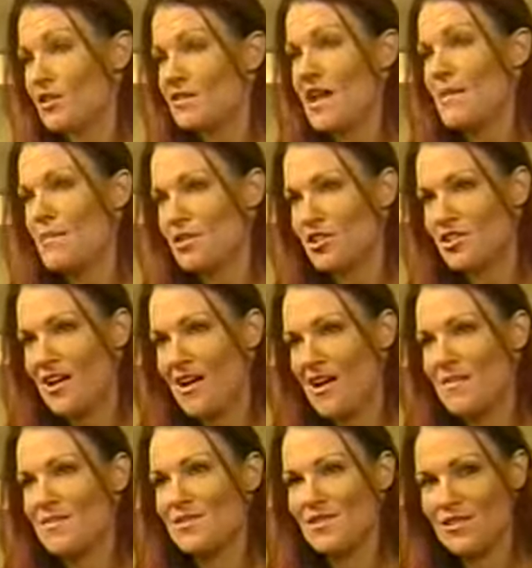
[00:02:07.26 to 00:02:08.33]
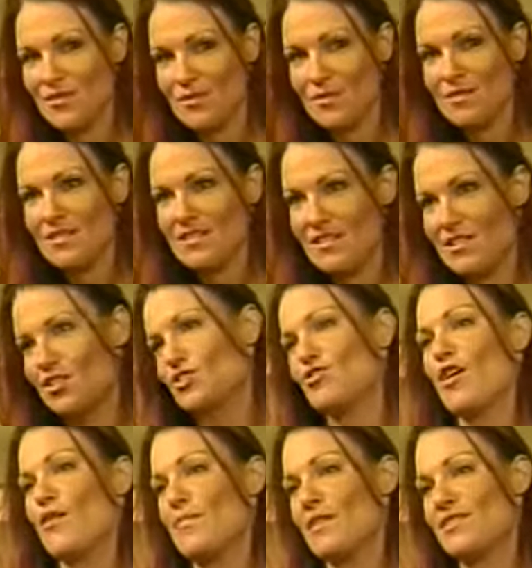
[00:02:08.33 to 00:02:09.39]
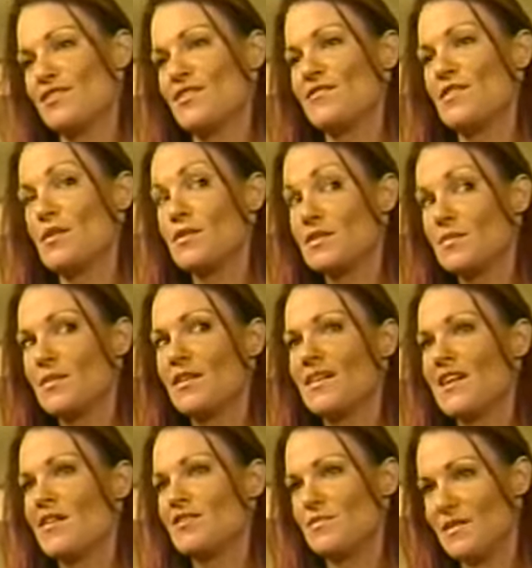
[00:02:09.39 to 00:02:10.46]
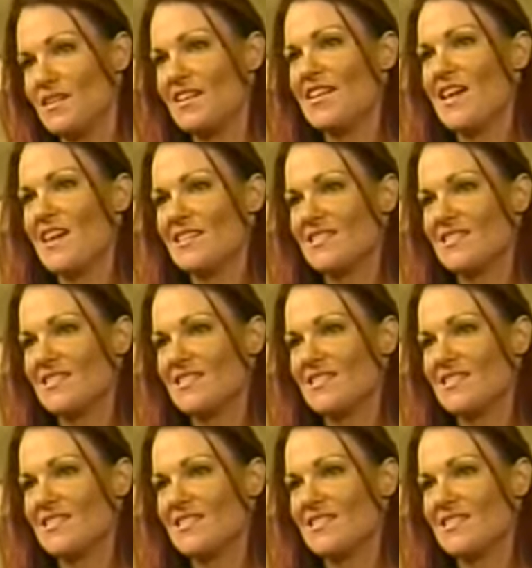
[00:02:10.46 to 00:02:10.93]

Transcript: that much time to, to draw a picture of you and bring it out to me today.